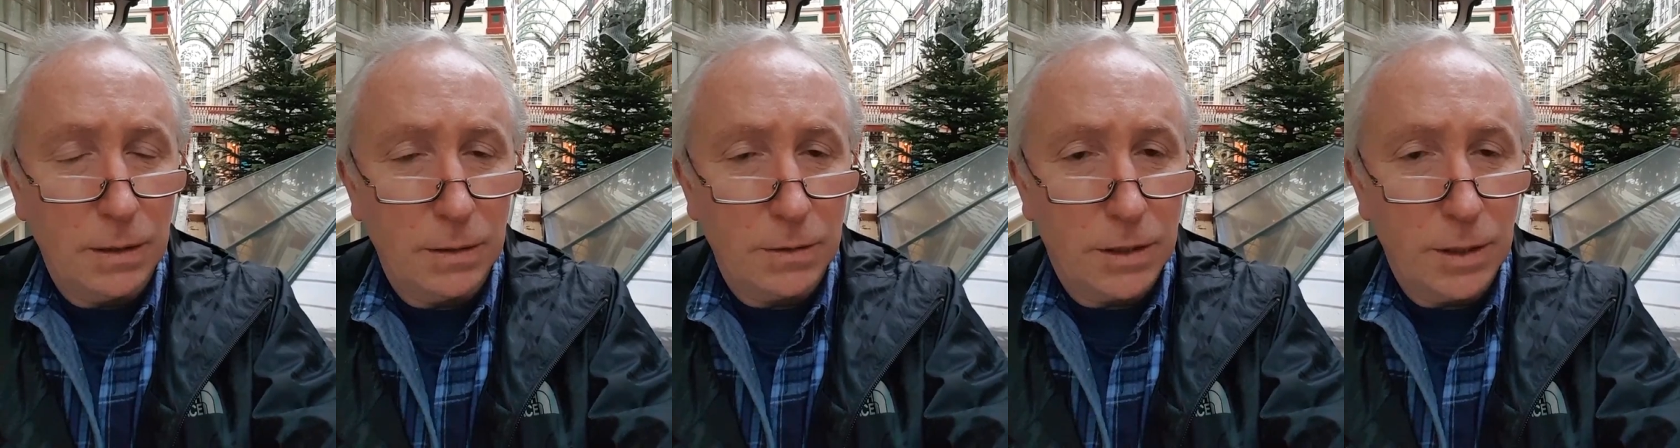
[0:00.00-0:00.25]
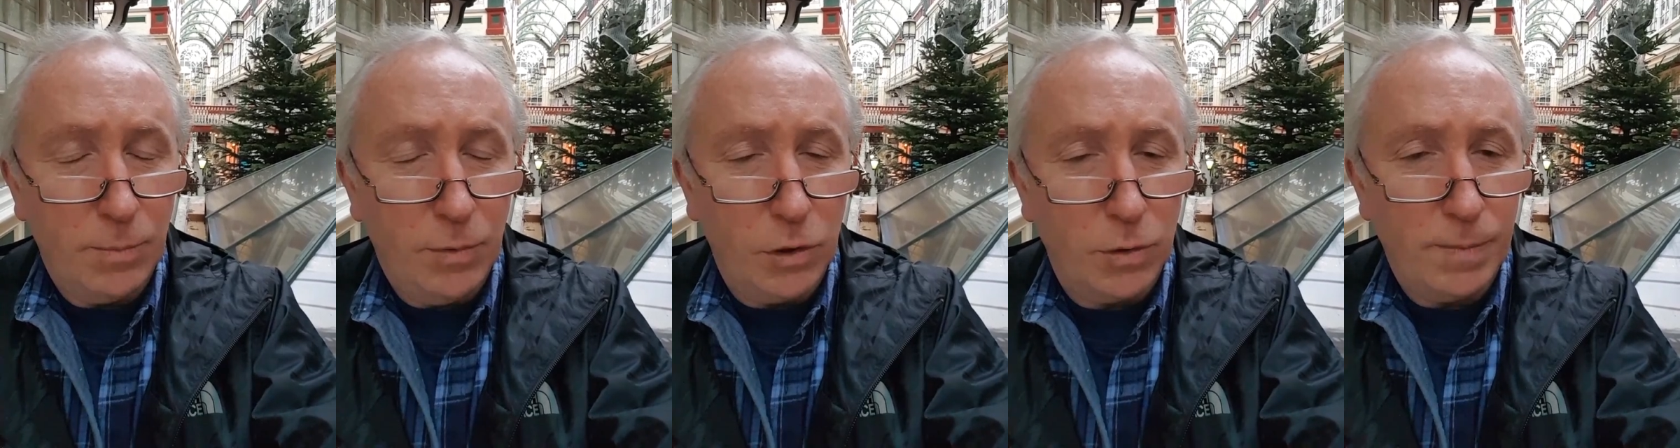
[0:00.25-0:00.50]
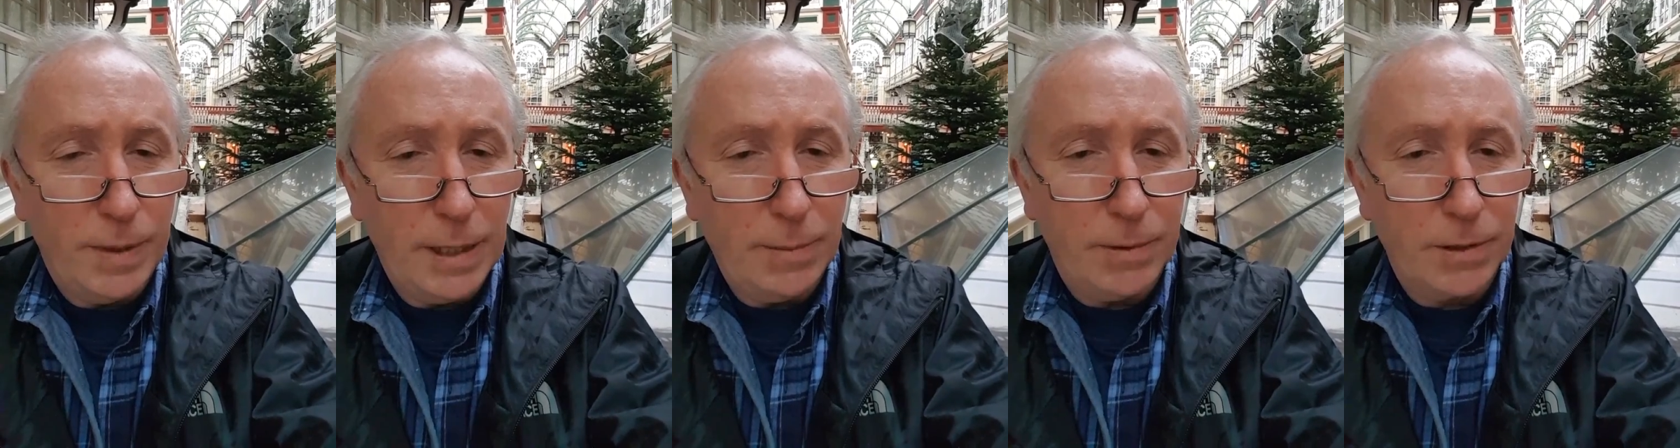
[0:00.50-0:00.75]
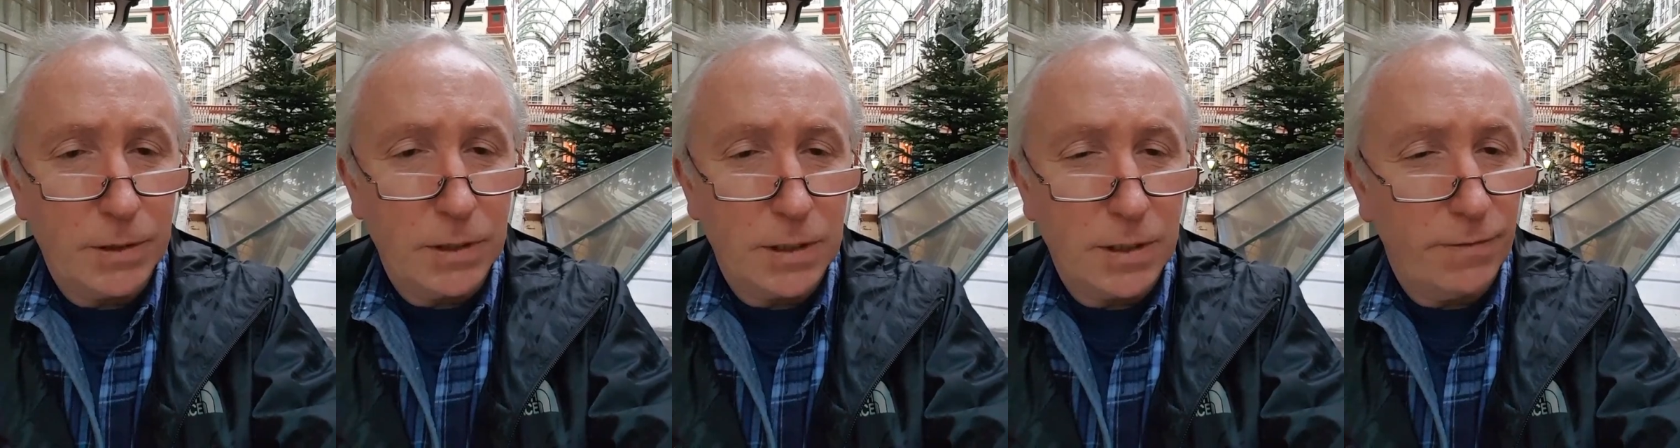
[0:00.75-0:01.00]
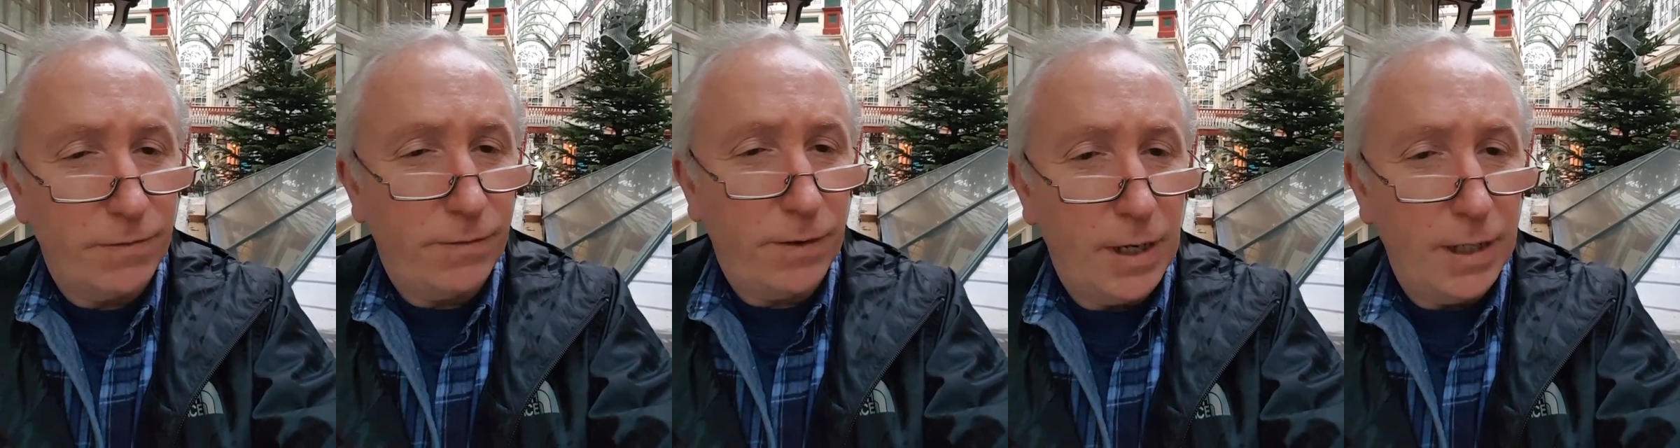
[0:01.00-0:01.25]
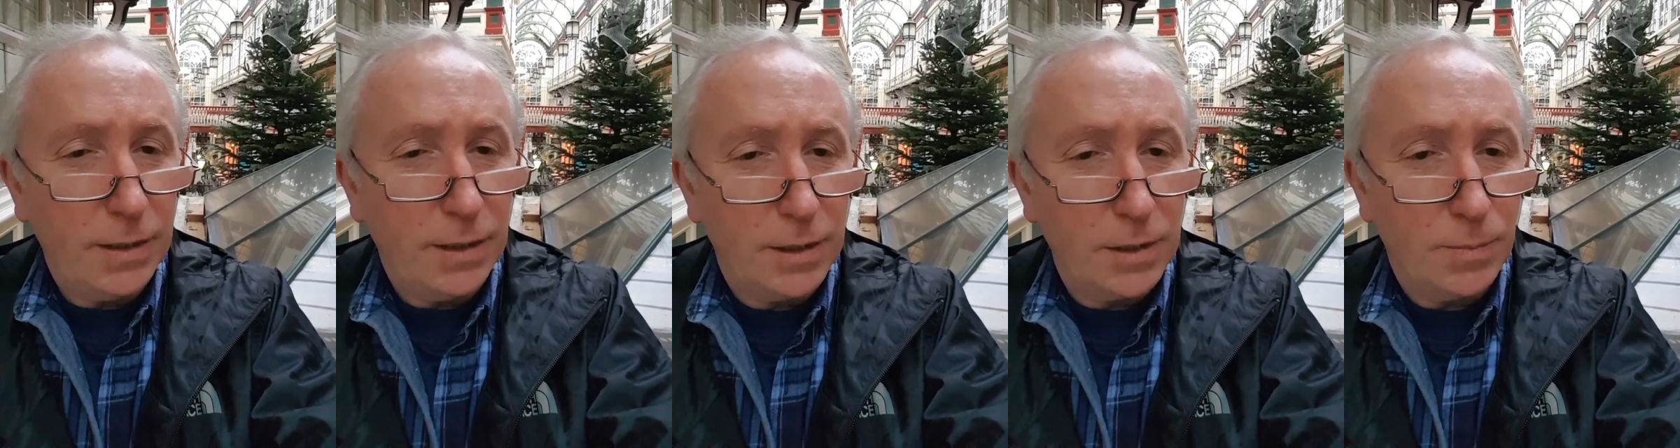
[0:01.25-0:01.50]
support people to
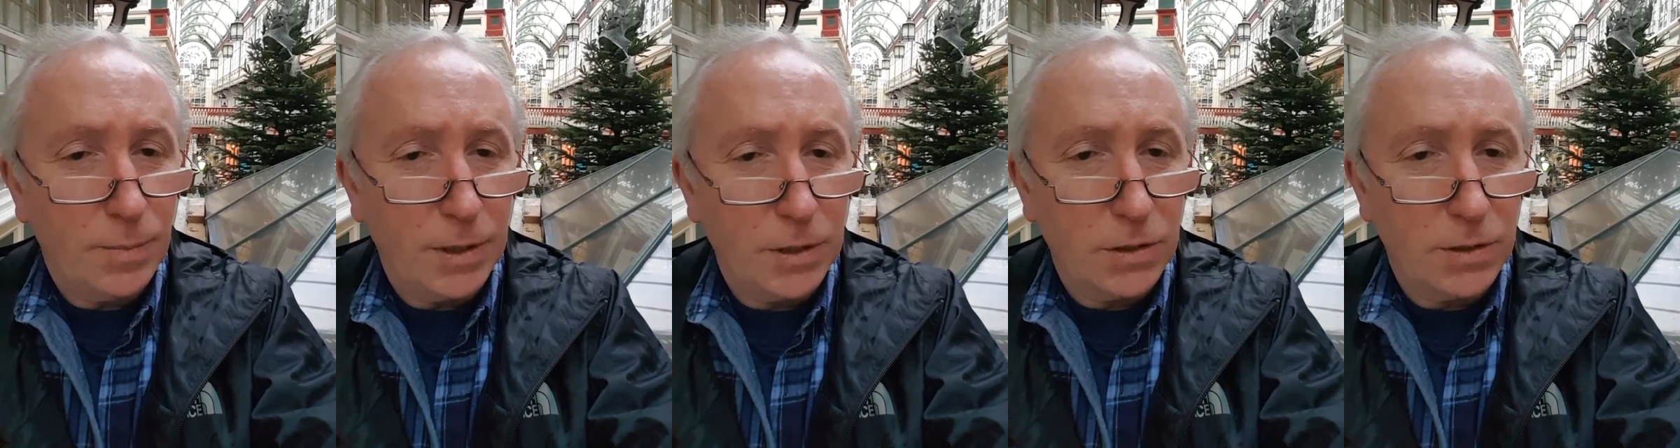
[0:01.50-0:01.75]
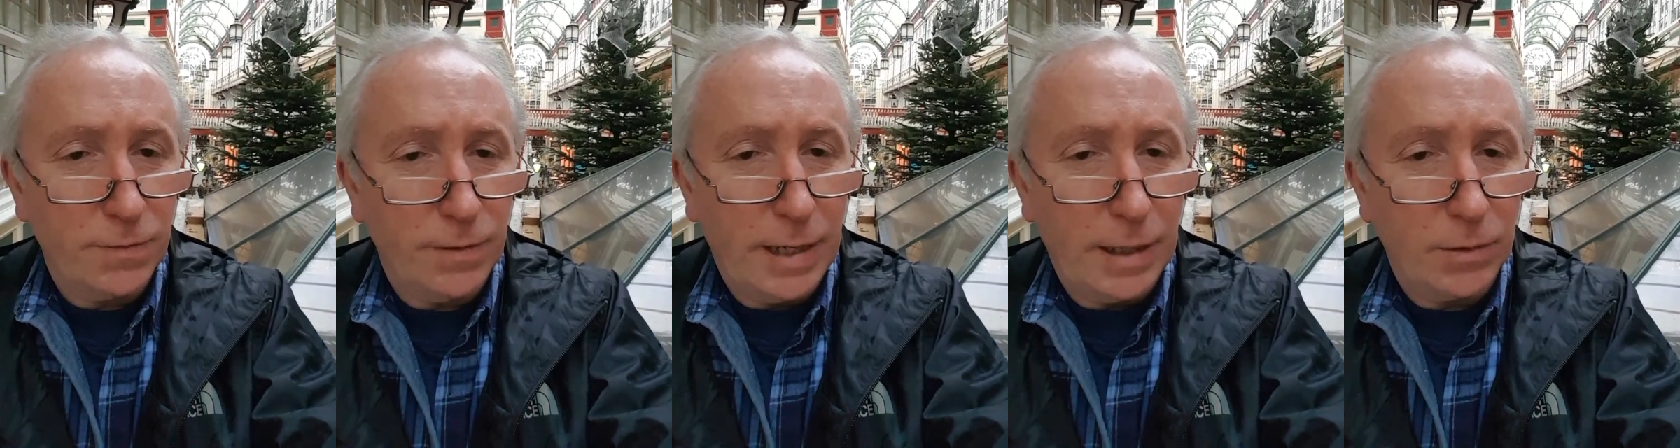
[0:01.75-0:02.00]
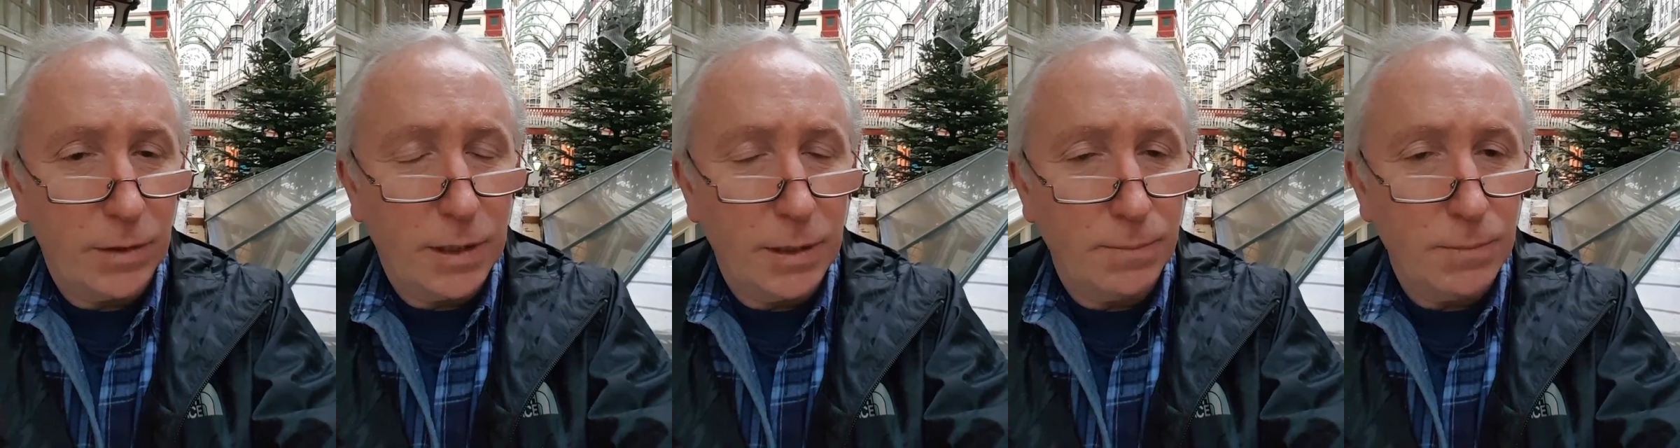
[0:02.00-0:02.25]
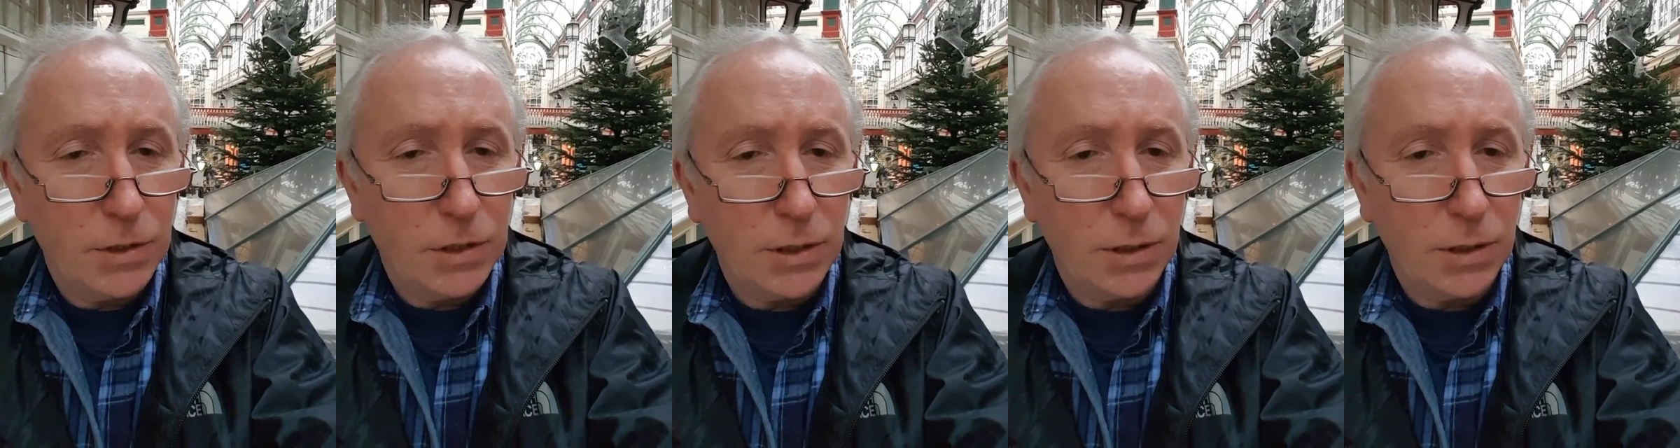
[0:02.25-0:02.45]
define those positive outcomes